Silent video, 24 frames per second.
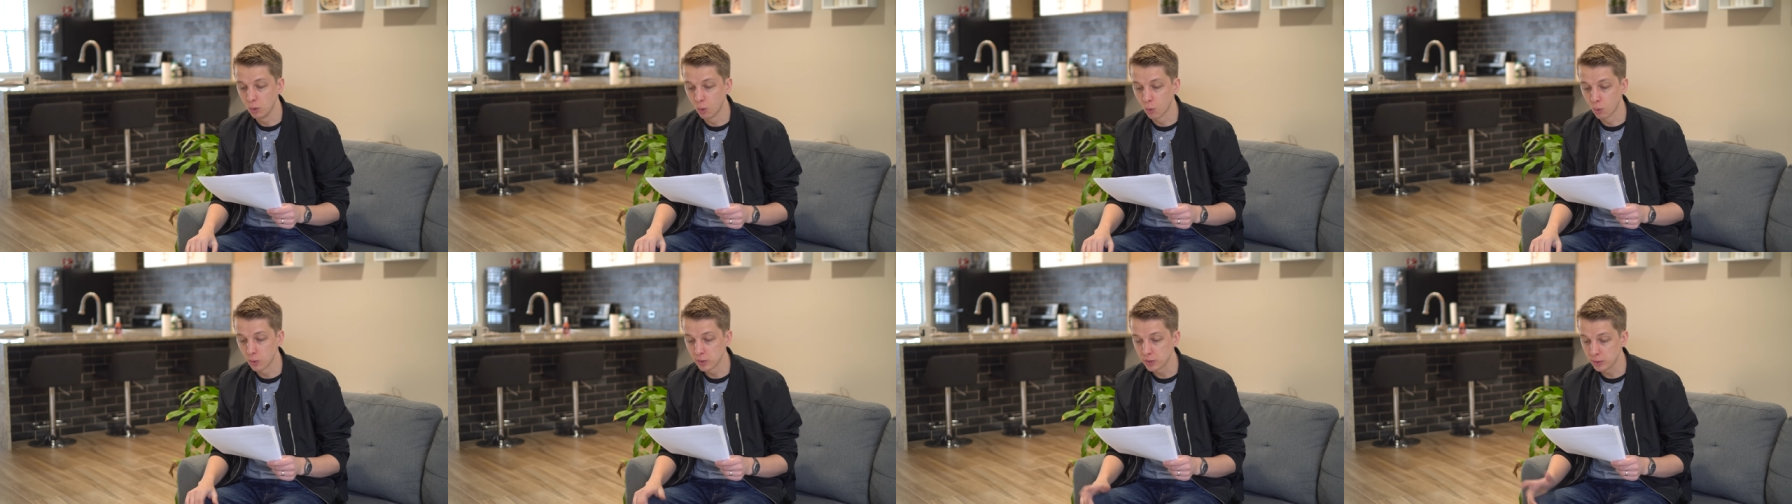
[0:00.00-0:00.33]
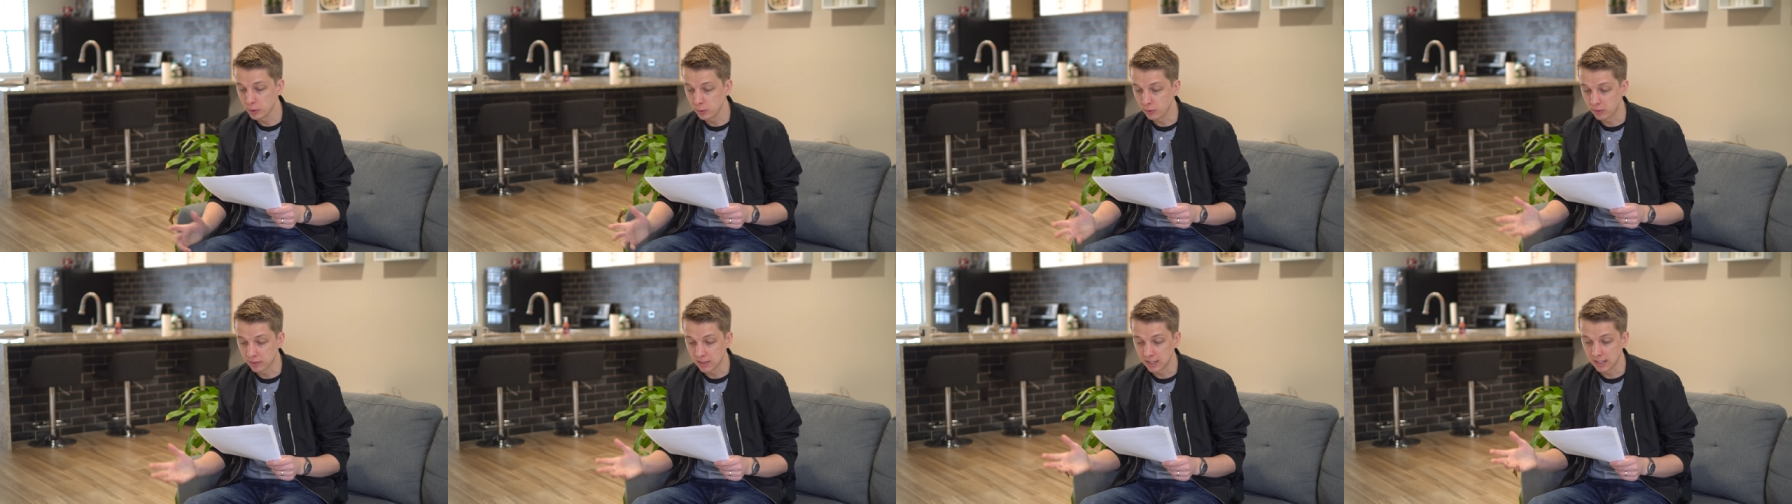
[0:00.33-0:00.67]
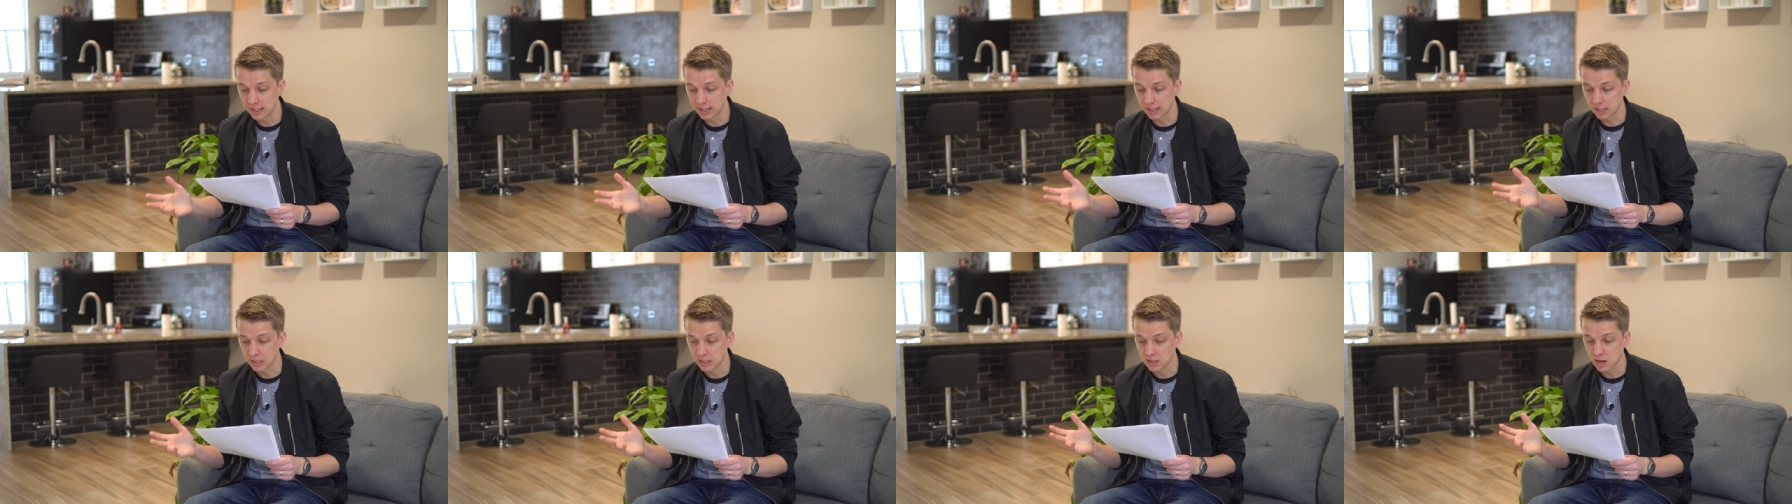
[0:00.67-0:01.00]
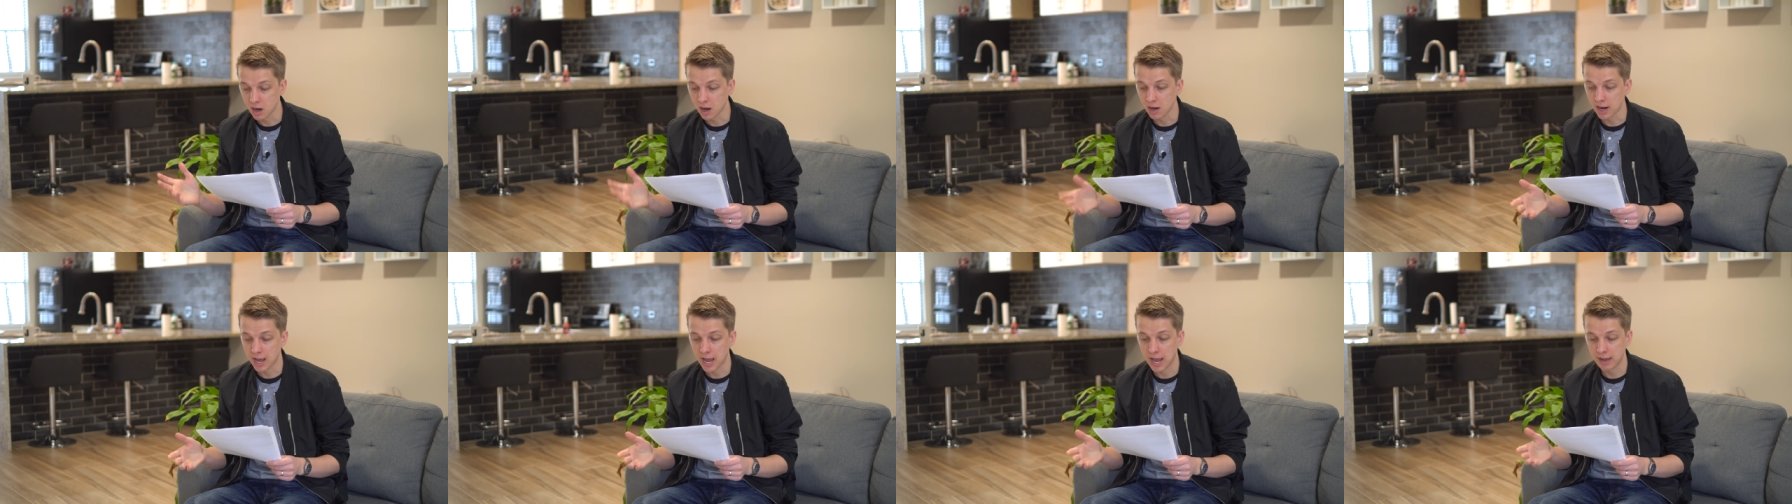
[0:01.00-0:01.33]
Or do you think
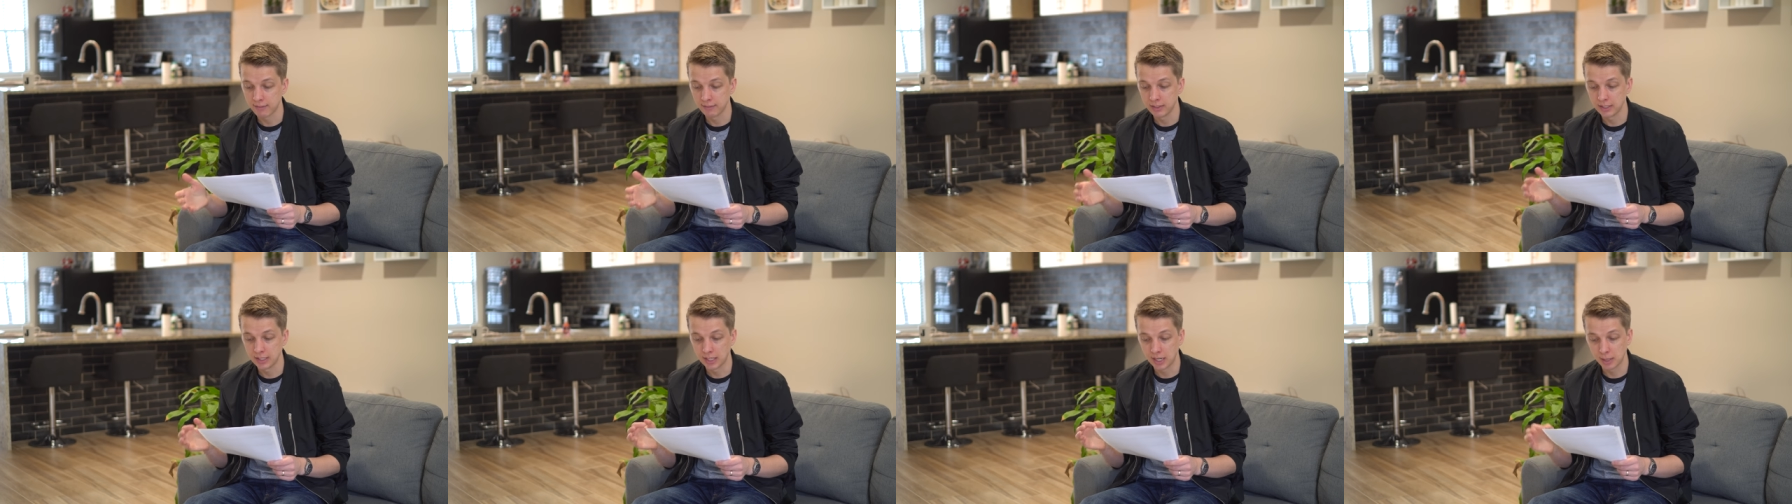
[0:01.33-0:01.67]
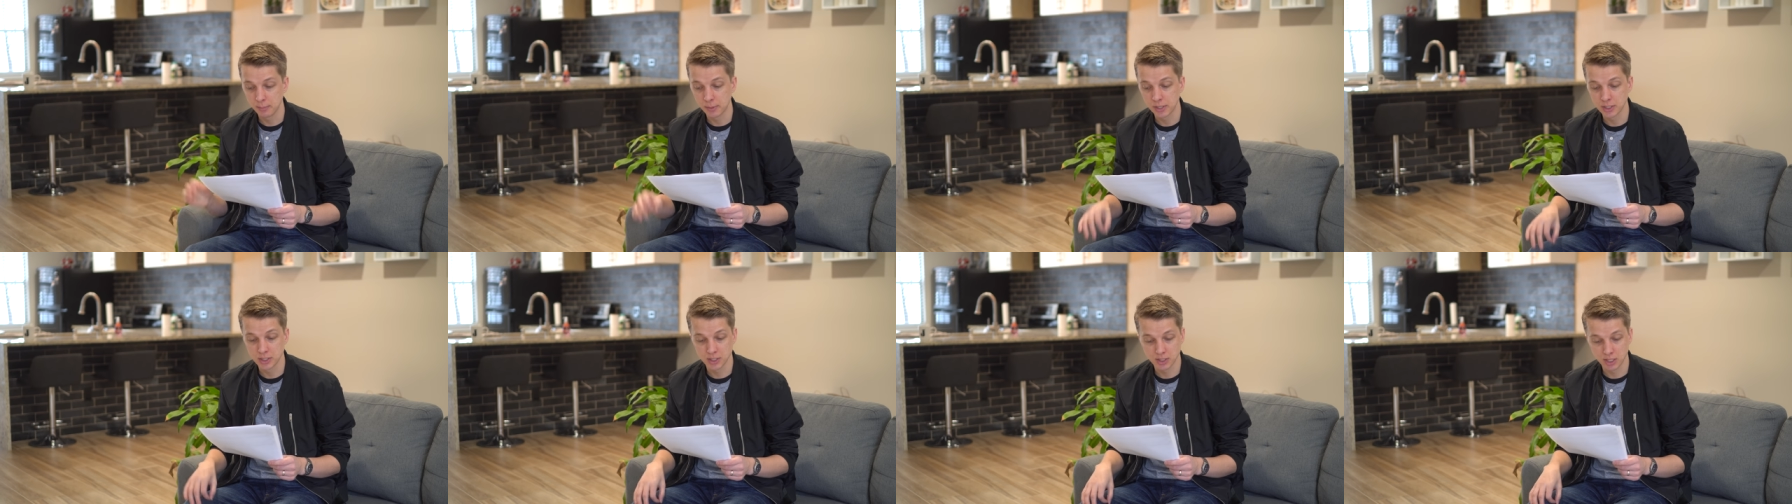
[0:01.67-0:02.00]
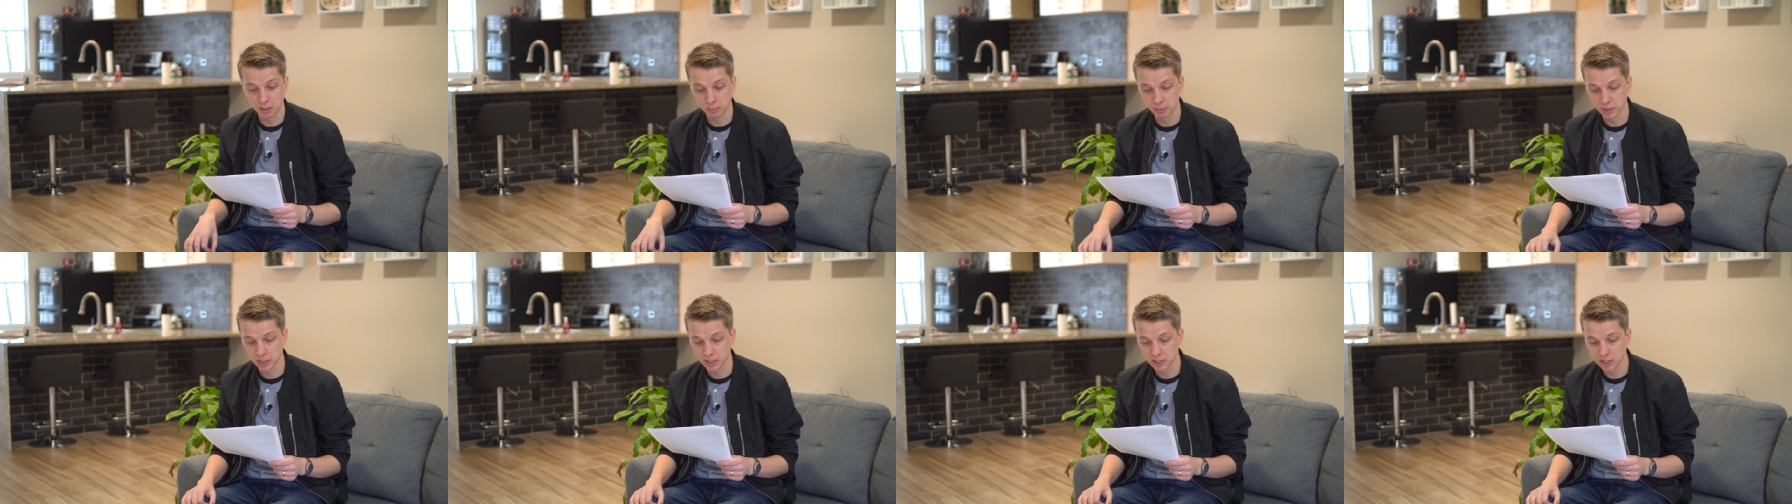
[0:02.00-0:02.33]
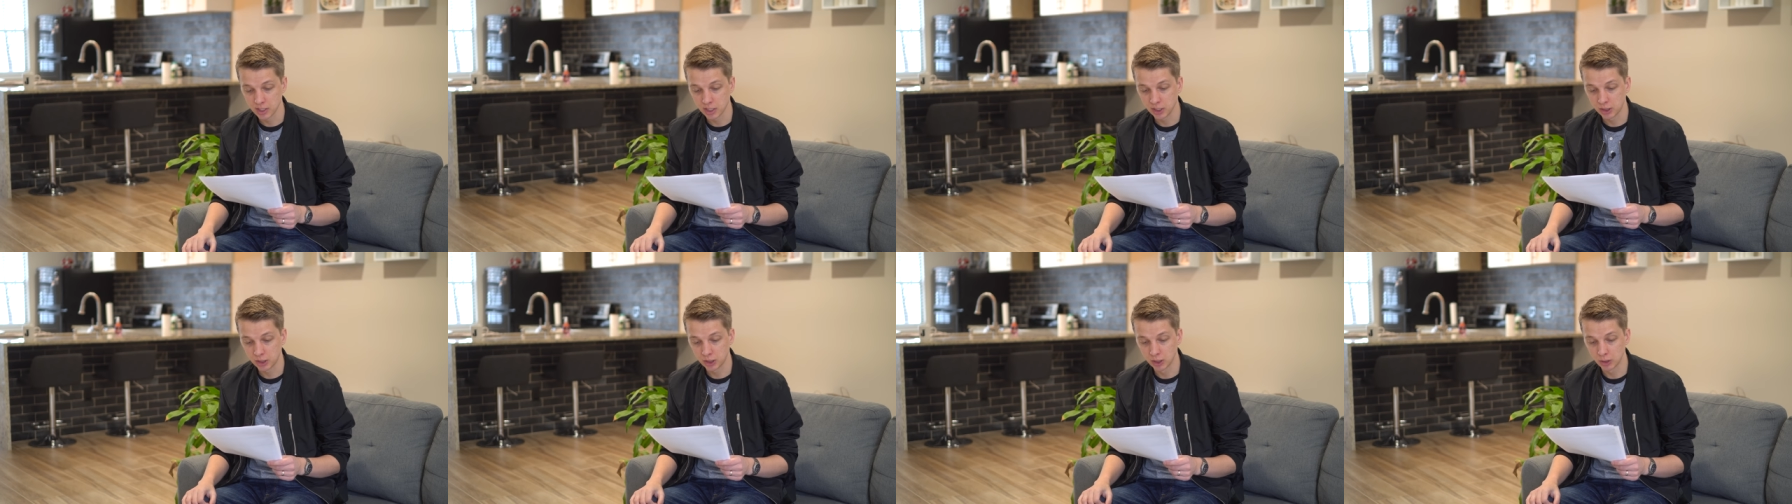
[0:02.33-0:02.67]
not having image
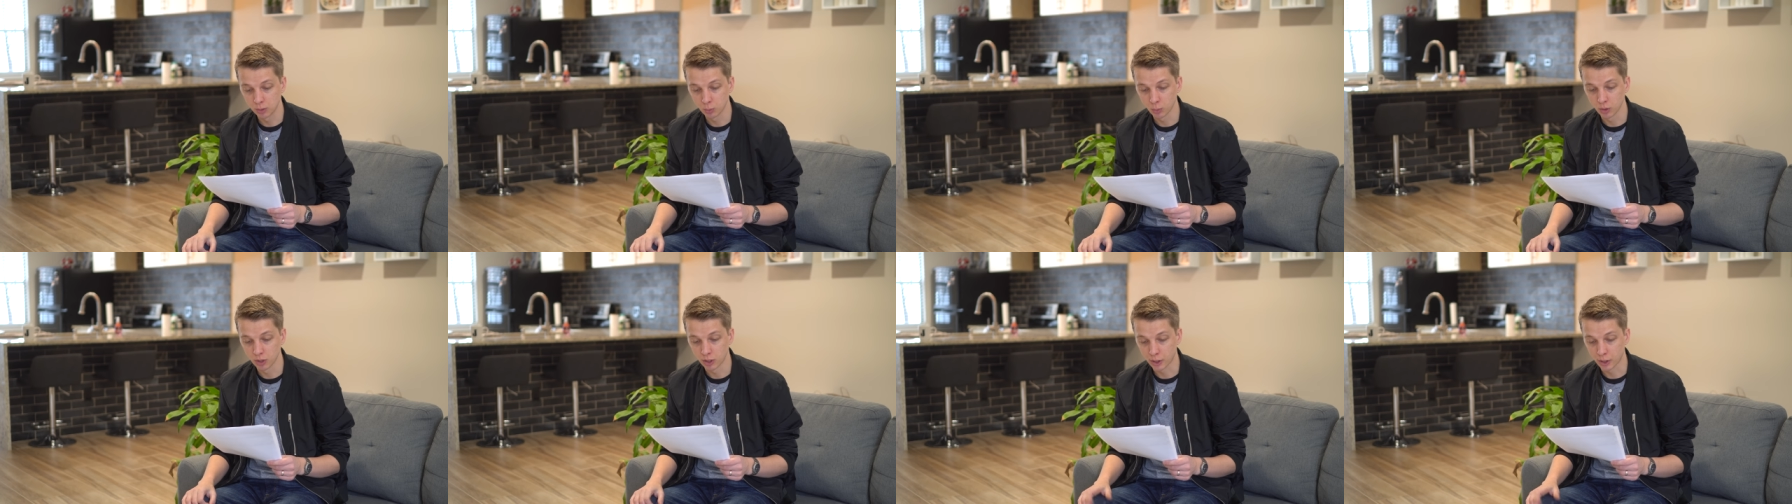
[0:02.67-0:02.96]
stabilization